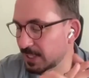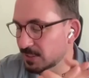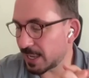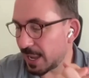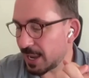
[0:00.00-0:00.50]
about,
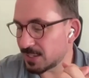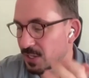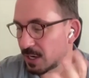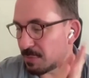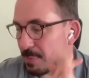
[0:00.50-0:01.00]
well, it sounds
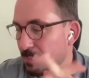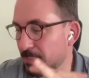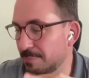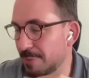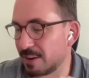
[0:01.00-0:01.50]
like AI is
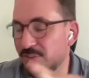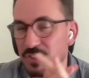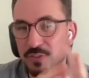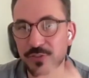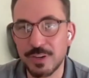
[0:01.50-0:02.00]
going to be
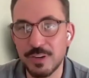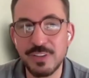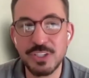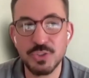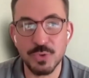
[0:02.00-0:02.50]

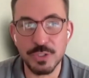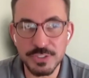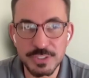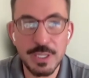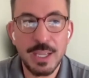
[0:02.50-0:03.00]
beneficial for
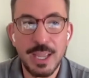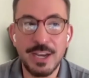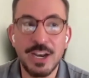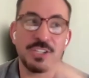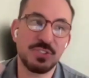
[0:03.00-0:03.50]

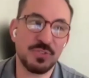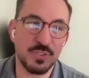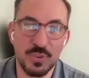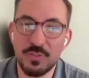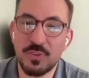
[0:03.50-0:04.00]
individuals and
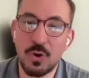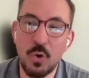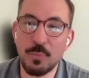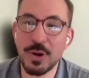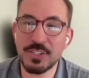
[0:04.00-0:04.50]
not just for
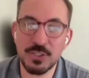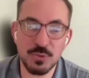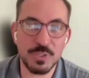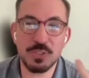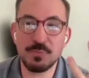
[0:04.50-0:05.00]
sort of
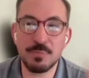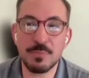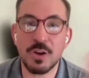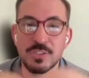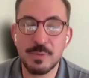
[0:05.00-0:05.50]
corporations,
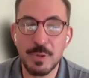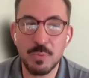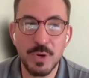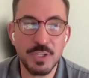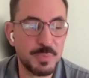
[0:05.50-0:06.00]
which has
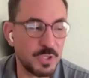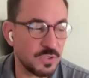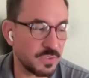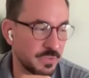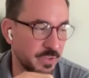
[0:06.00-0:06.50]
largely been what
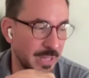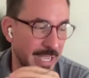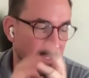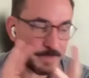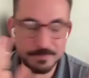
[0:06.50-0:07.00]
it's been used
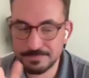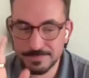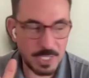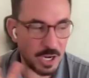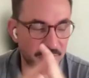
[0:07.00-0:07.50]
for the
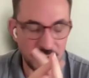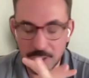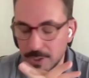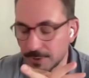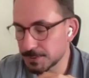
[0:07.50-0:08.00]
last
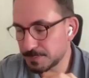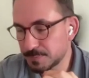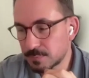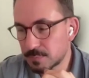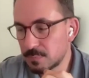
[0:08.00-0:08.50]
10 or 15
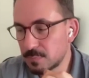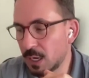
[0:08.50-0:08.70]
years,